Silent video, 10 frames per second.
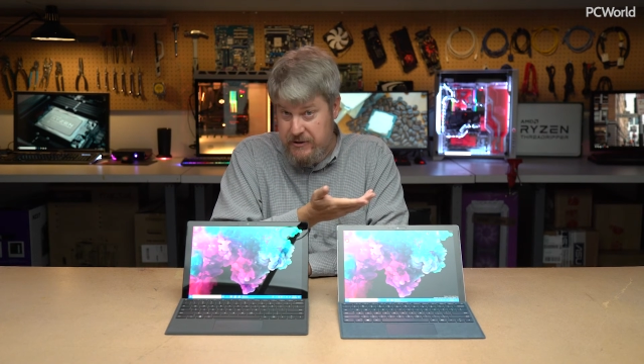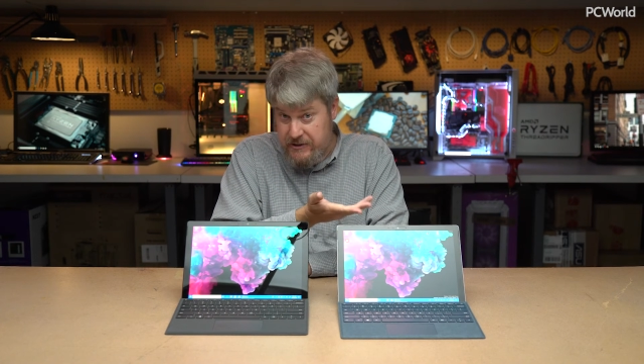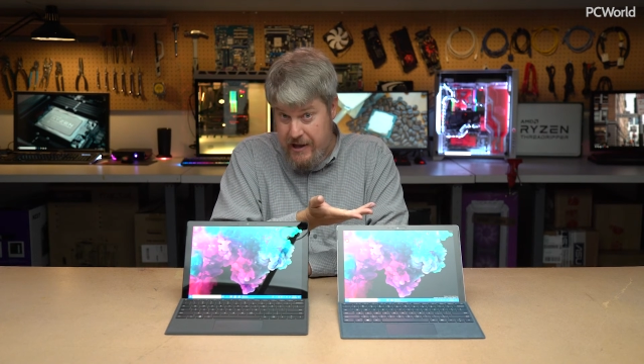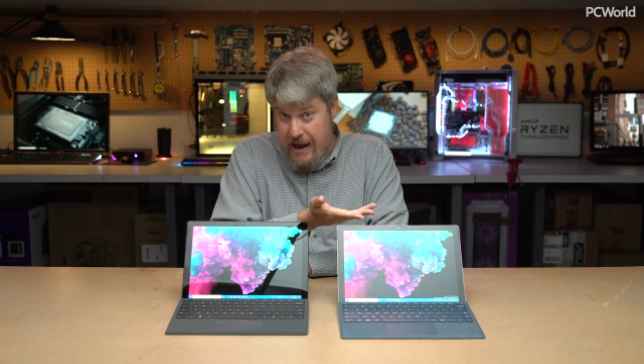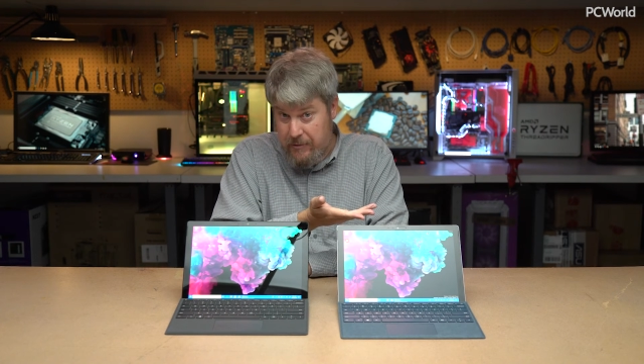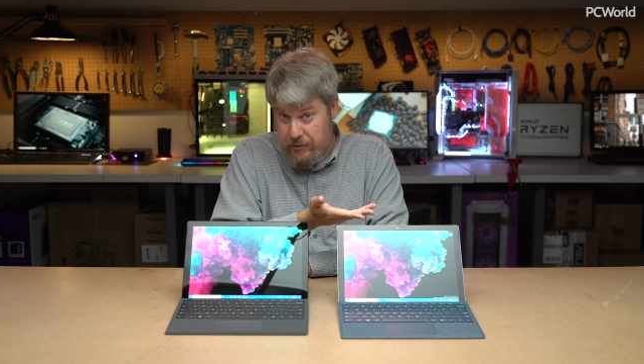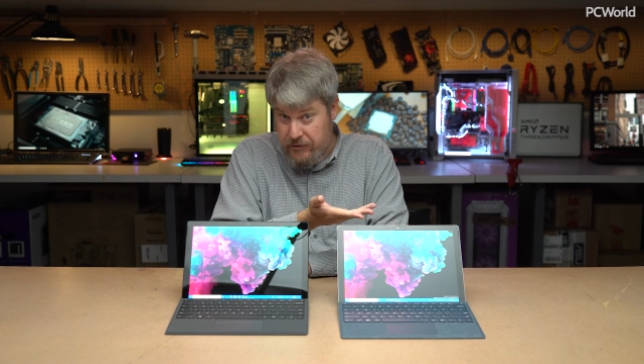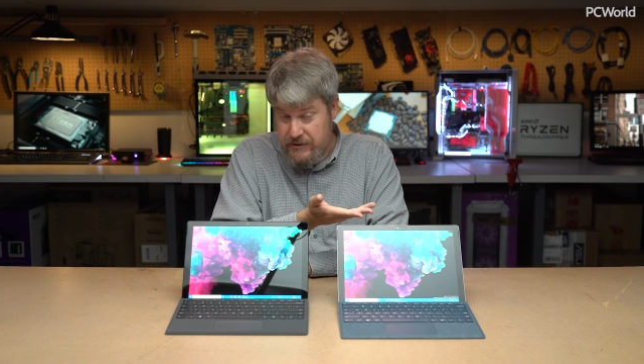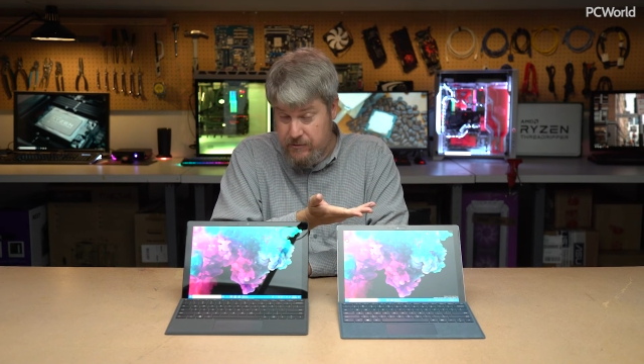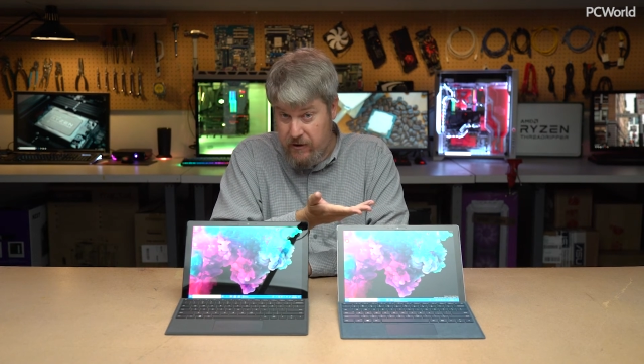You see that happen with
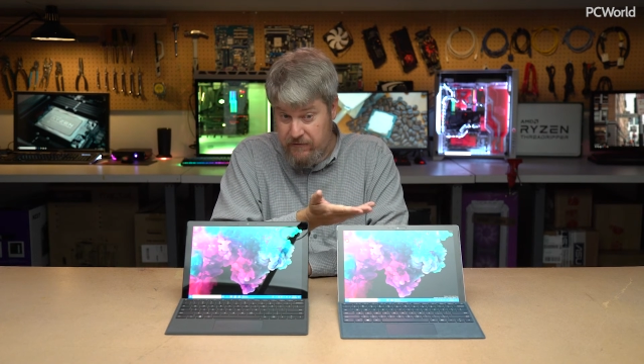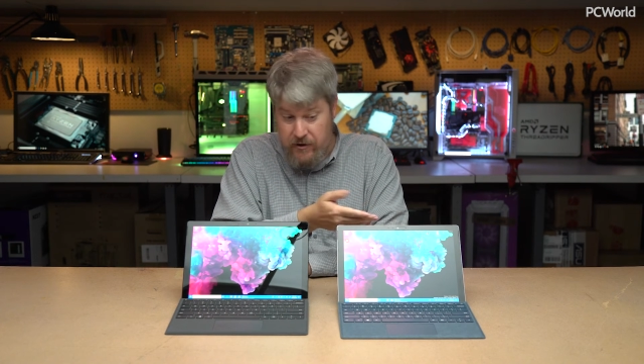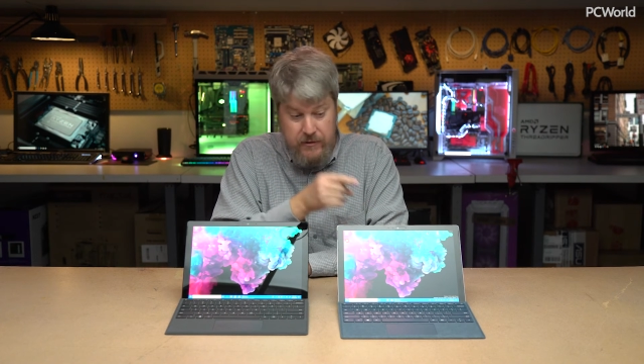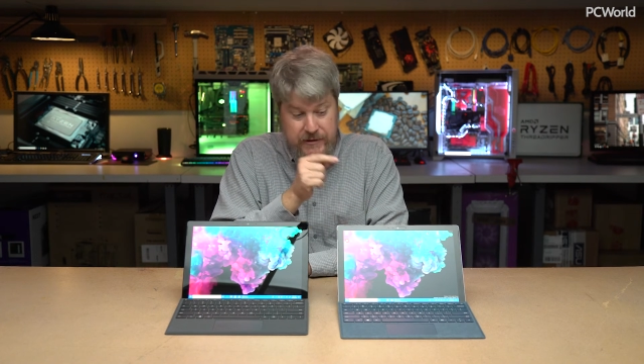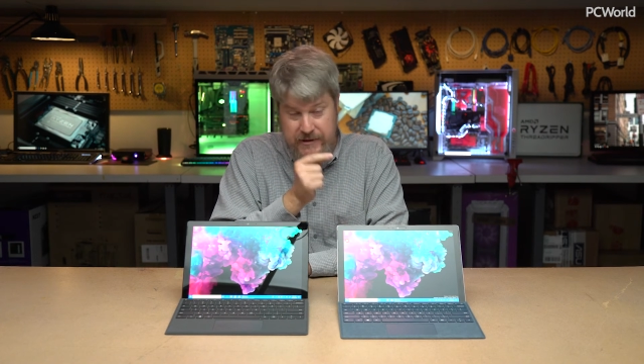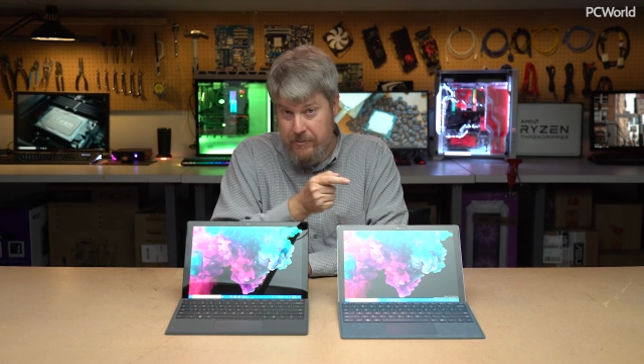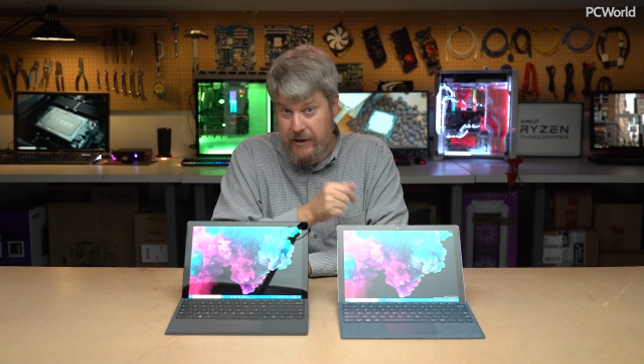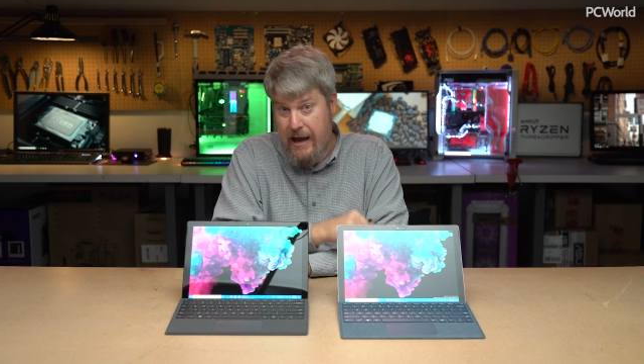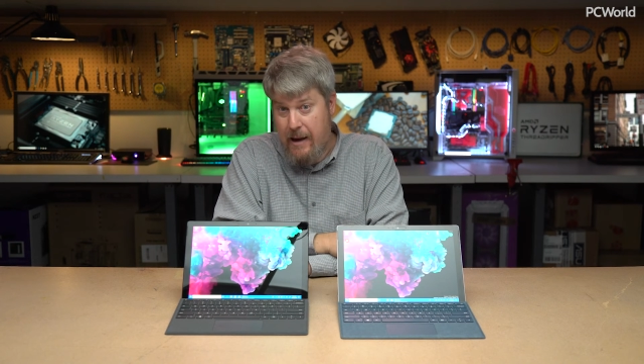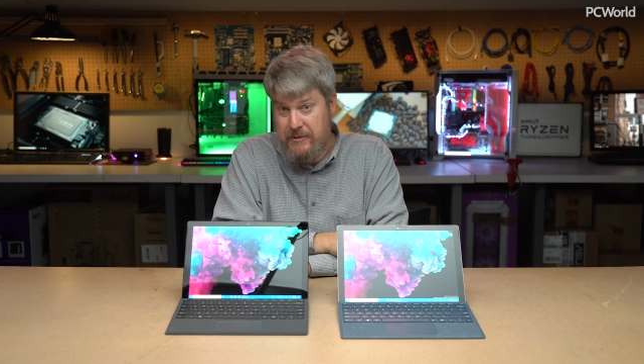your smartphone. The same
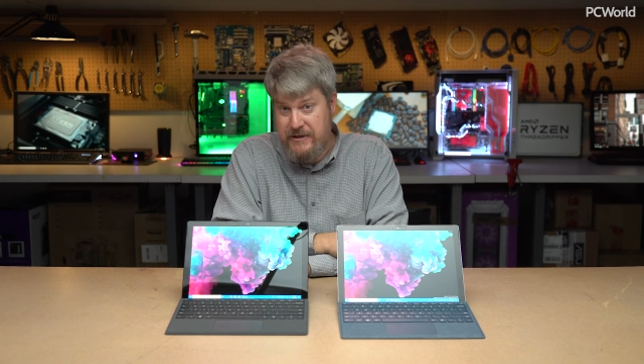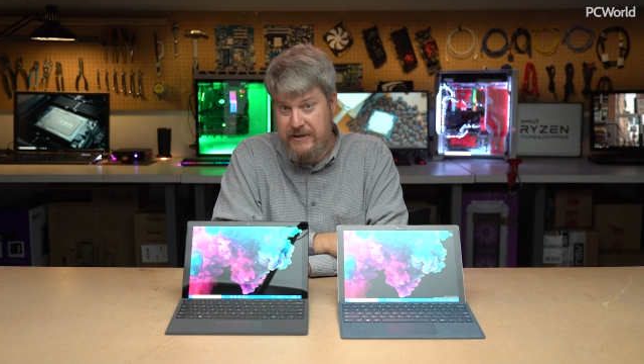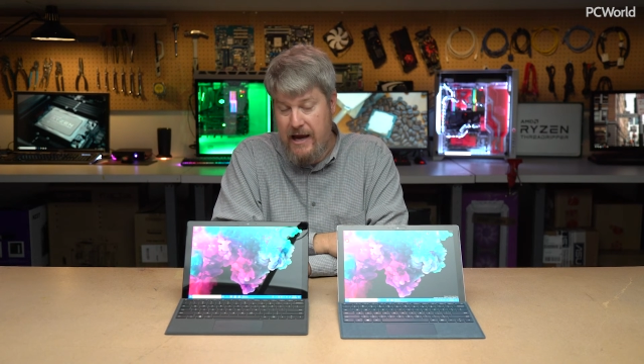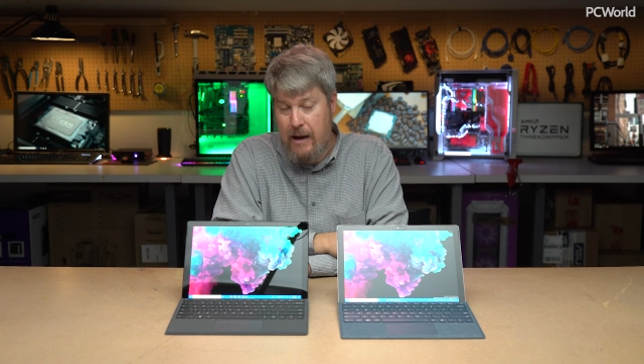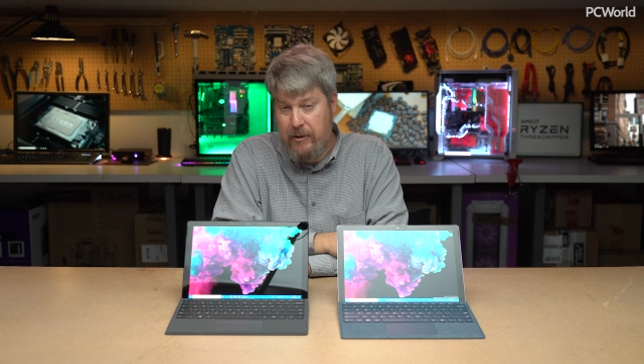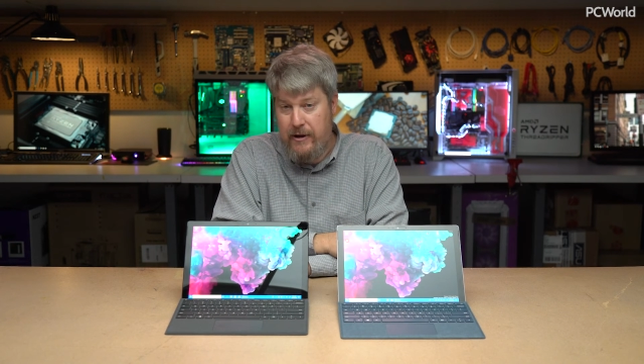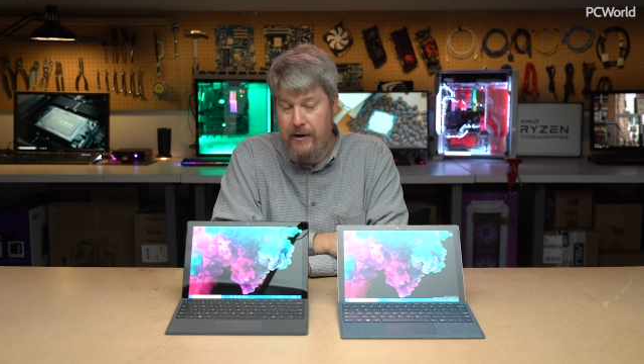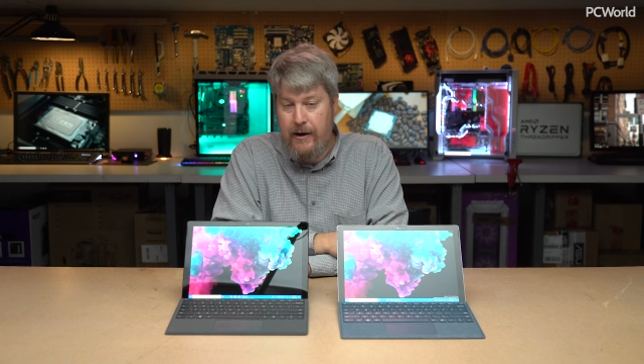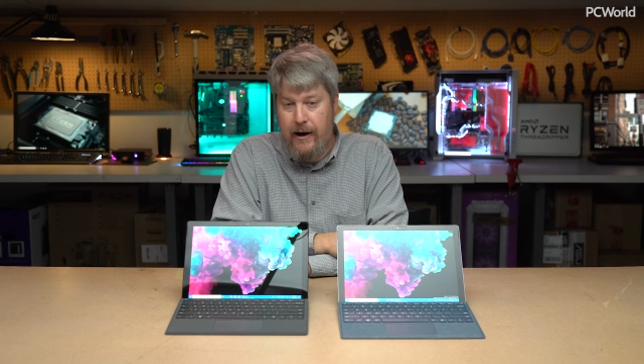thing happens in a tablet.